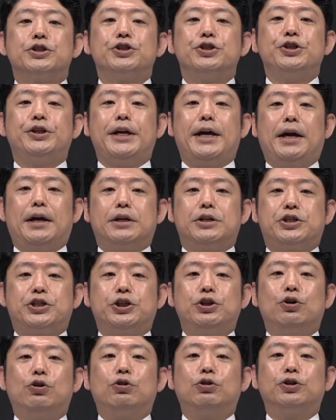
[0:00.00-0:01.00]
Now,
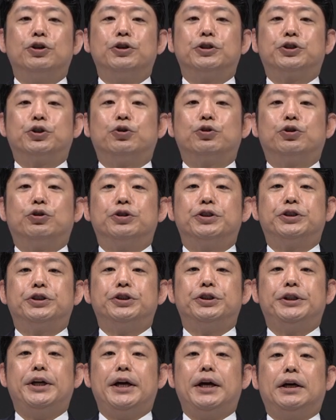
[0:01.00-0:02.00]
I will explain the
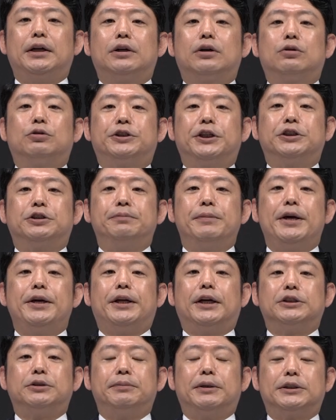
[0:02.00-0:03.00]
progress of each
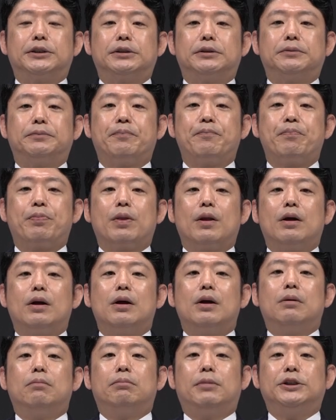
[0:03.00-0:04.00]
business.
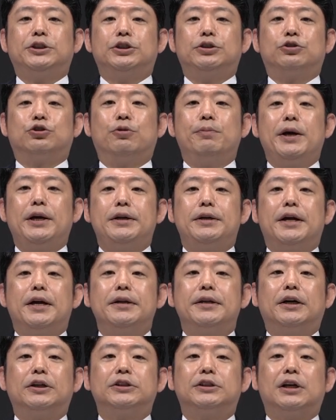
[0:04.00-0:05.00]

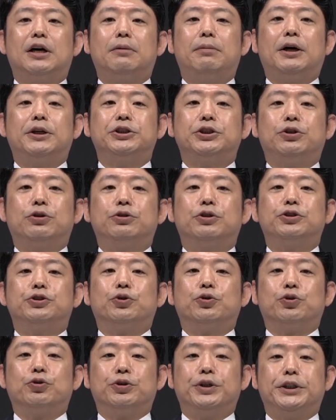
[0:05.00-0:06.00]
Starting with domain and
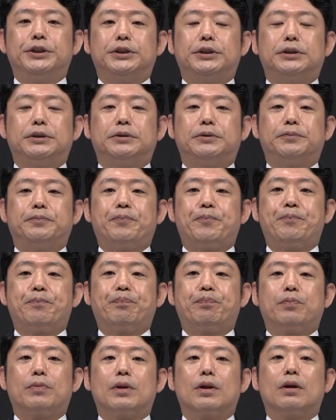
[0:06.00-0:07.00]
rental server business.
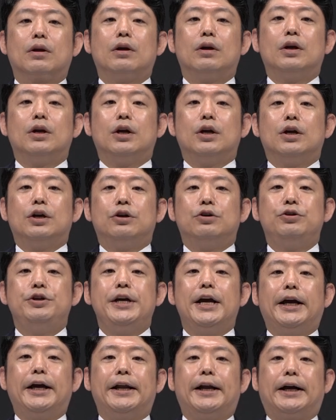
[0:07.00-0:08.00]

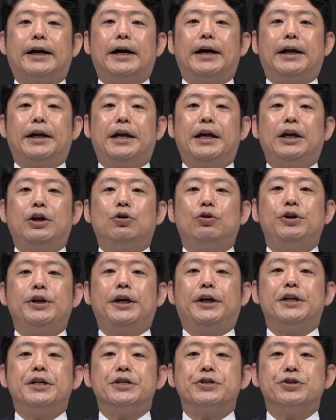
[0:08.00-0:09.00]
This is net sales and
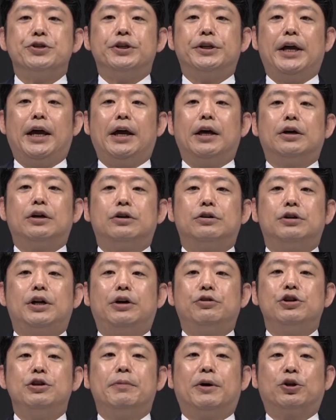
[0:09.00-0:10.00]
operating income
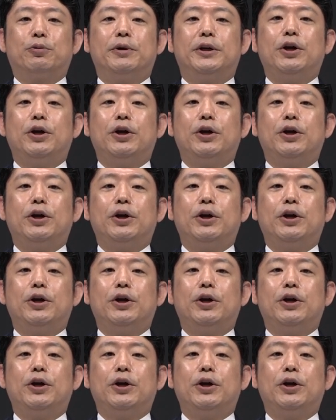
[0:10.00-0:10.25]
graph.